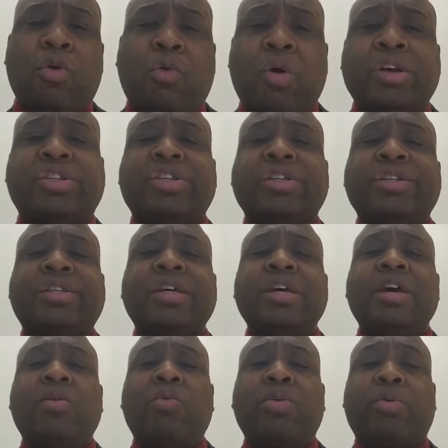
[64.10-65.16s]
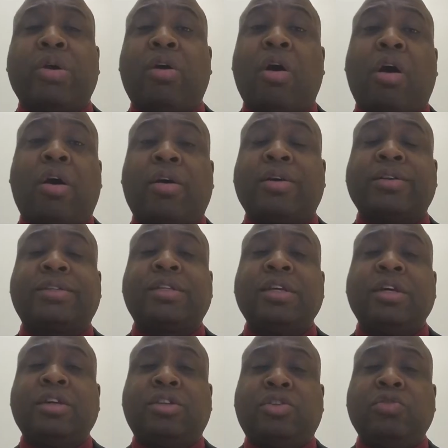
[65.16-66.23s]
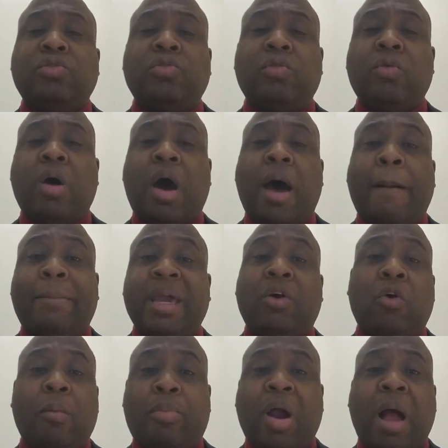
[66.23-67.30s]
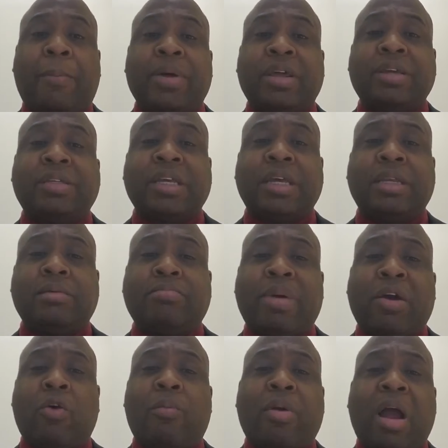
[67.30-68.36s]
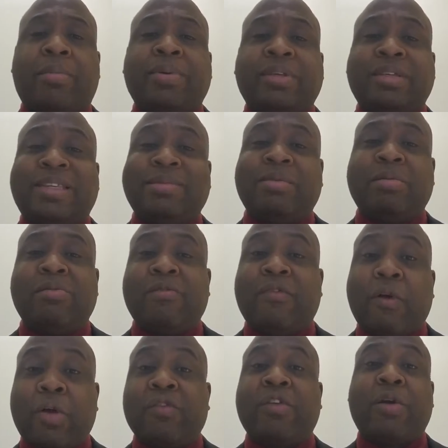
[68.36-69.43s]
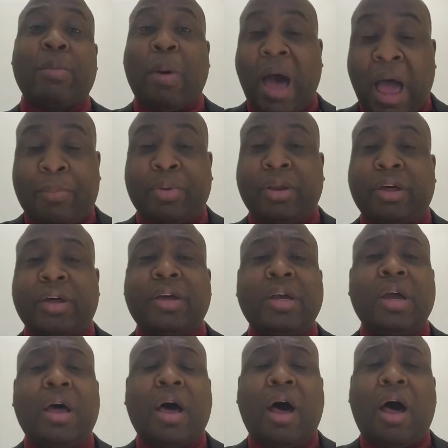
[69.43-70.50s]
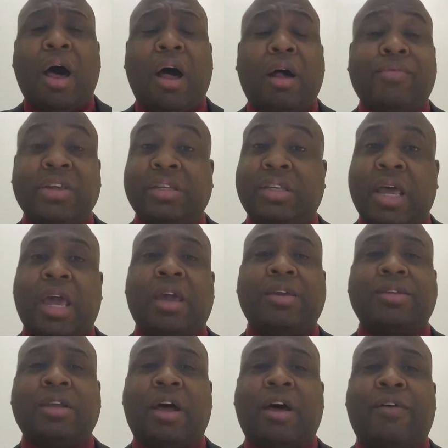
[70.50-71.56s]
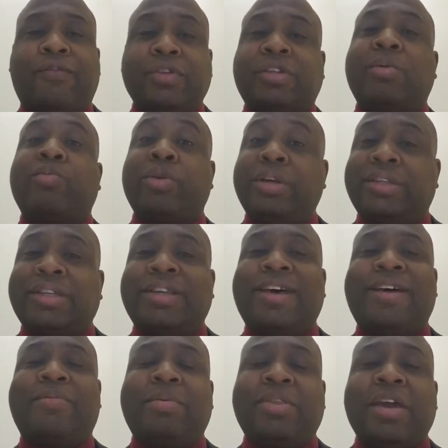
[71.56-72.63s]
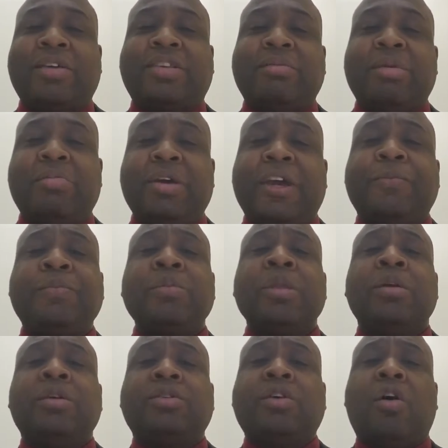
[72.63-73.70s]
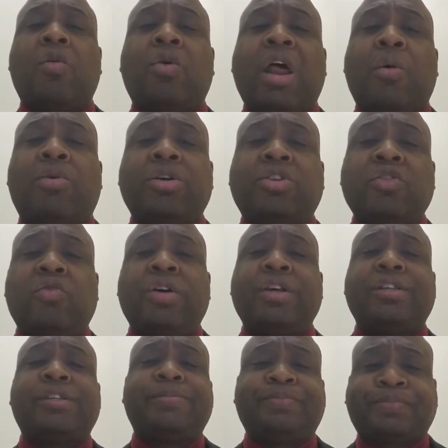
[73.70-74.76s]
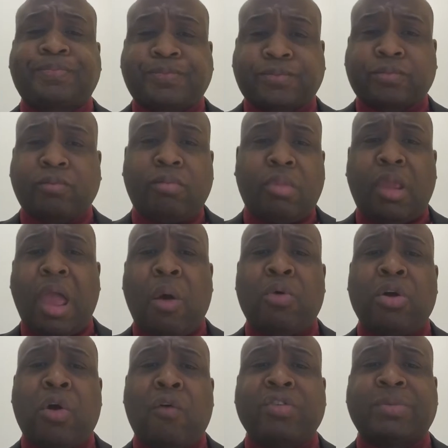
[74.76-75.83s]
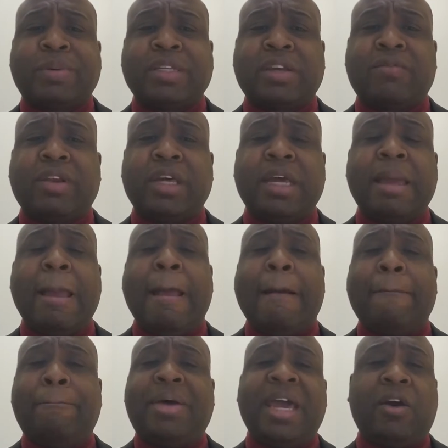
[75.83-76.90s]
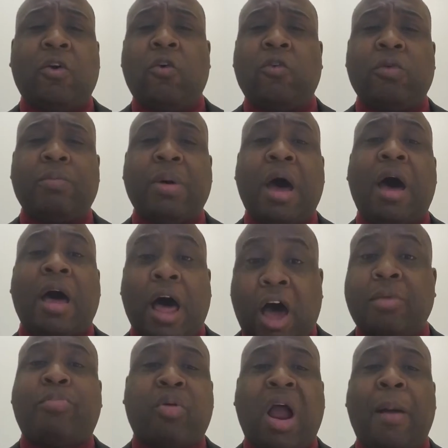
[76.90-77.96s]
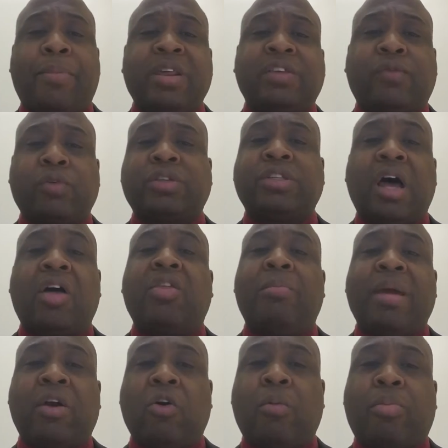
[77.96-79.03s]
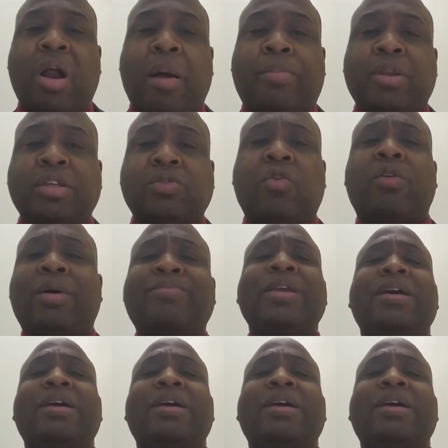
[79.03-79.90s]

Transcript: questions with regards to bank-owned properties. And bank-owned properties seem to be very, very popular these days for some reason, but they seem to be. So what I want to do is I want to go over specifically bank-owned HUD properties versus other bank-owned properties, or